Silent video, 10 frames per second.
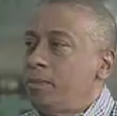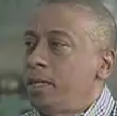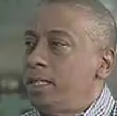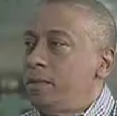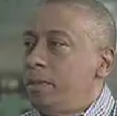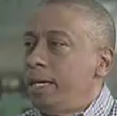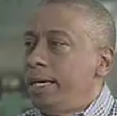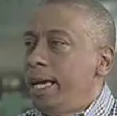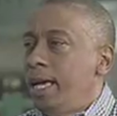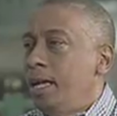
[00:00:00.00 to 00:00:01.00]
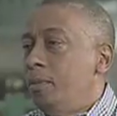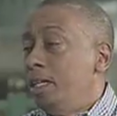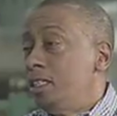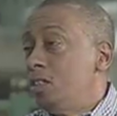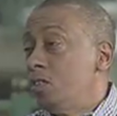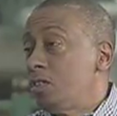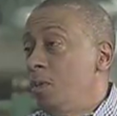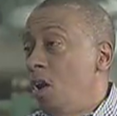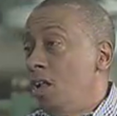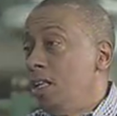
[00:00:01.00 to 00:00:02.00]
a blood supply, but it's so
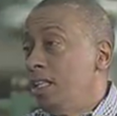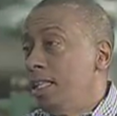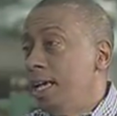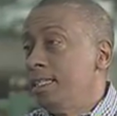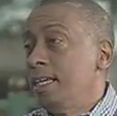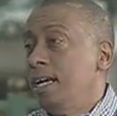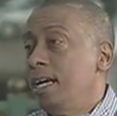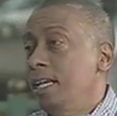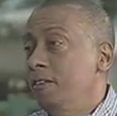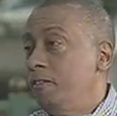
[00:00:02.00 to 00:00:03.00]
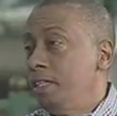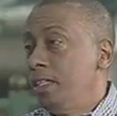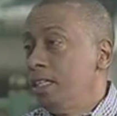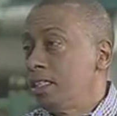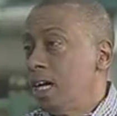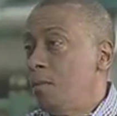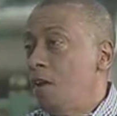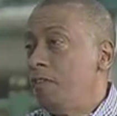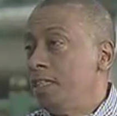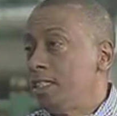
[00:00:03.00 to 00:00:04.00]
small that if it does come
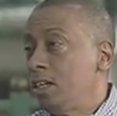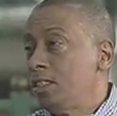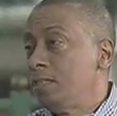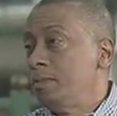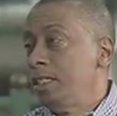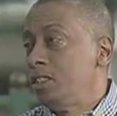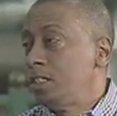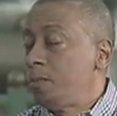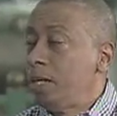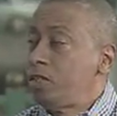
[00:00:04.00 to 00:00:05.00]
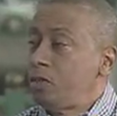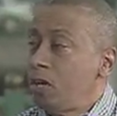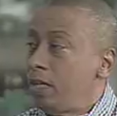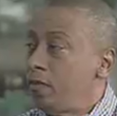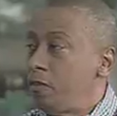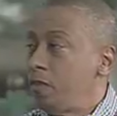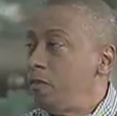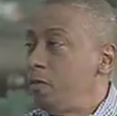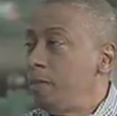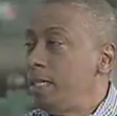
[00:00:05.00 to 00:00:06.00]
off and it starts to bleed, just pressure on it for a
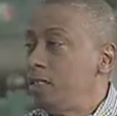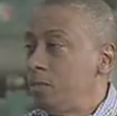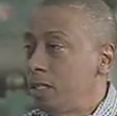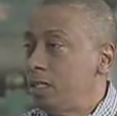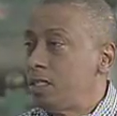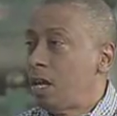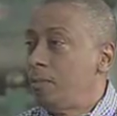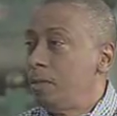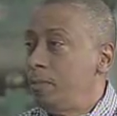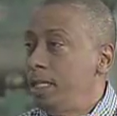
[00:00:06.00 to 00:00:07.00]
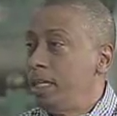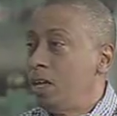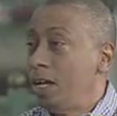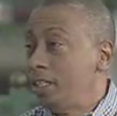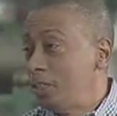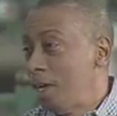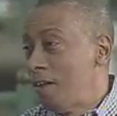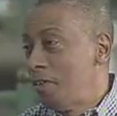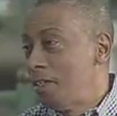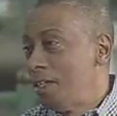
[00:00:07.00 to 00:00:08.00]
few minutes will stop the bleeding, unless you
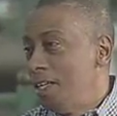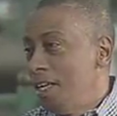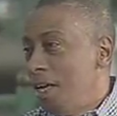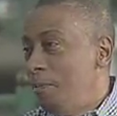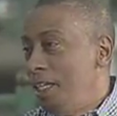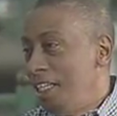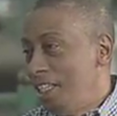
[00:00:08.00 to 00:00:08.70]
have a bleeding